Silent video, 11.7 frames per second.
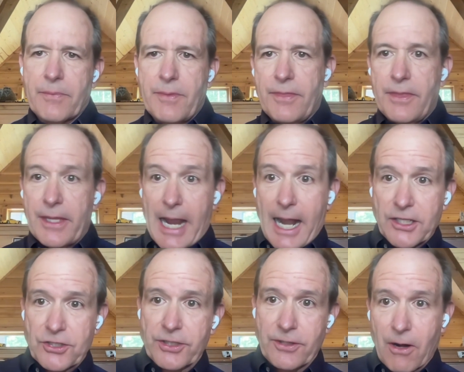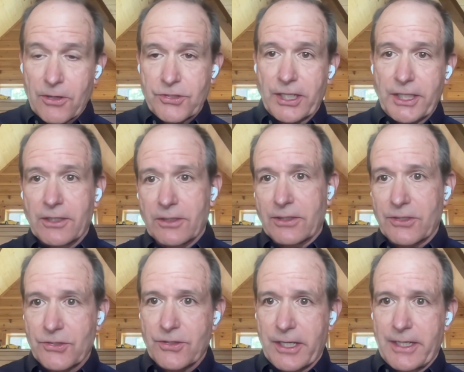there actually there are
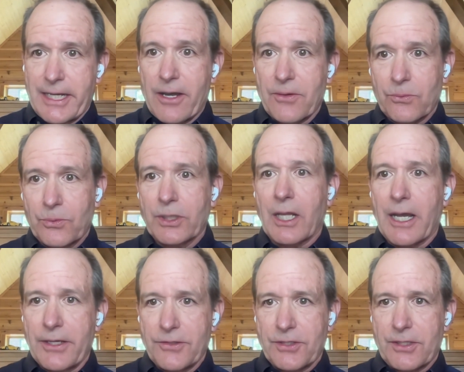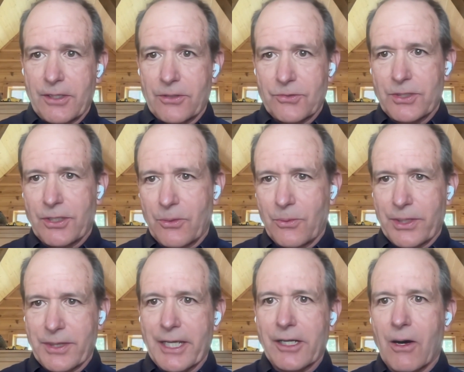seculars that now realize that there's you know what
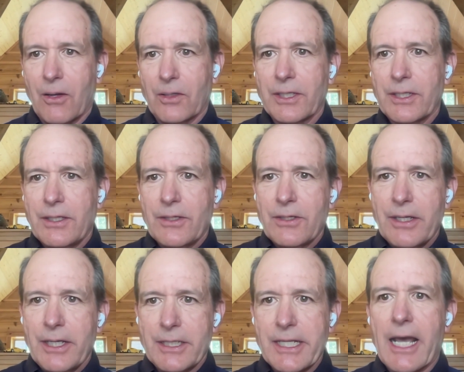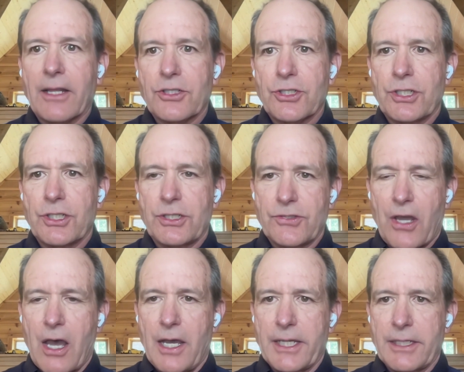they call intelligent
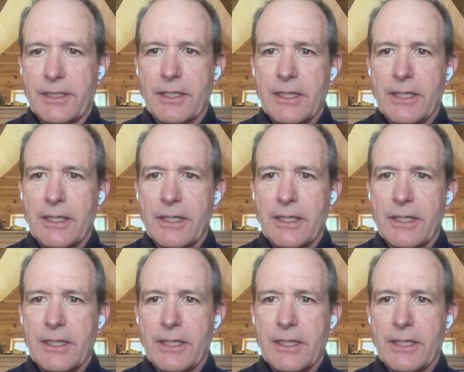design,